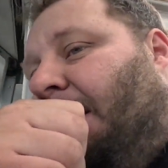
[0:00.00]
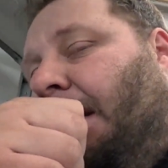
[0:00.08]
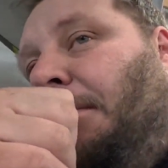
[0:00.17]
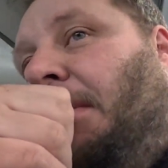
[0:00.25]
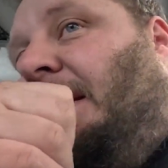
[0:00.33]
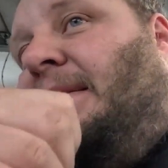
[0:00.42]

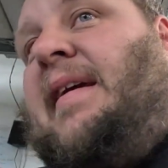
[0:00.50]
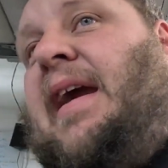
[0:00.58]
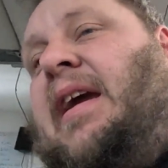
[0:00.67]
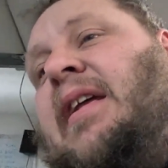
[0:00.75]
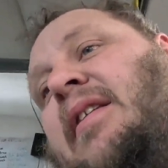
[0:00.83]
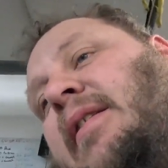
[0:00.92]
and
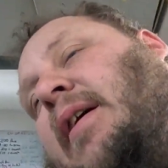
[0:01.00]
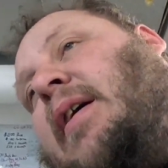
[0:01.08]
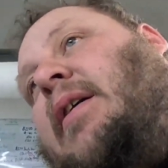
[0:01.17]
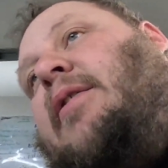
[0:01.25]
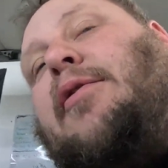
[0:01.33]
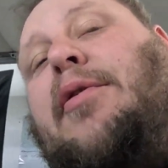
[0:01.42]
maintain
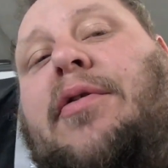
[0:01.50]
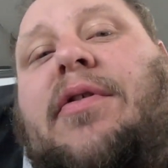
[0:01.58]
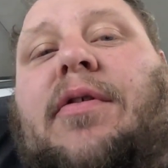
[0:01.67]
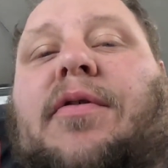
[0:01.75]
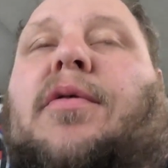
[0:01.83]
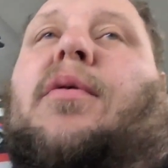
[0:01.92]
the cruise
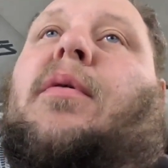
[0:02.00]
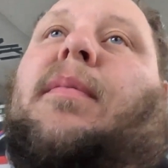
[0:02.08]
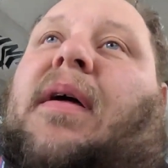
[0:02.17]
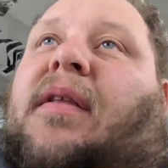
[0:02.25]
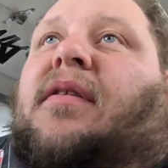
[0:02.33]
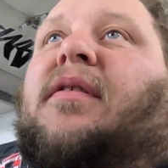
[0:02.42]
control
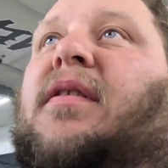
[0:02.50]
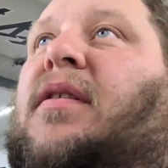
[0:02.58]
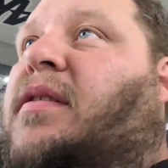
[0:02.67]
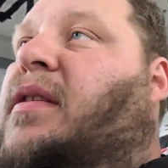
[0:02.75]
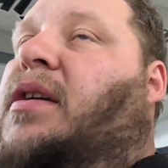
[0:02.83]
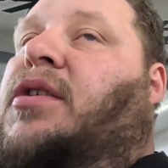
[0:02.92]
buttons
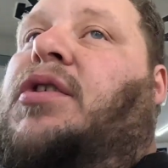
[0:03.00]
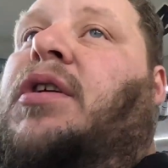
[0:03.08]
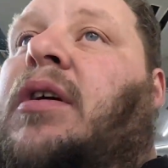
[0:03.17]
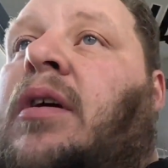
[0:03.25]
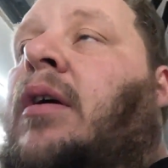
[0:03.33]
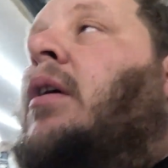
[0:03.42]
and such,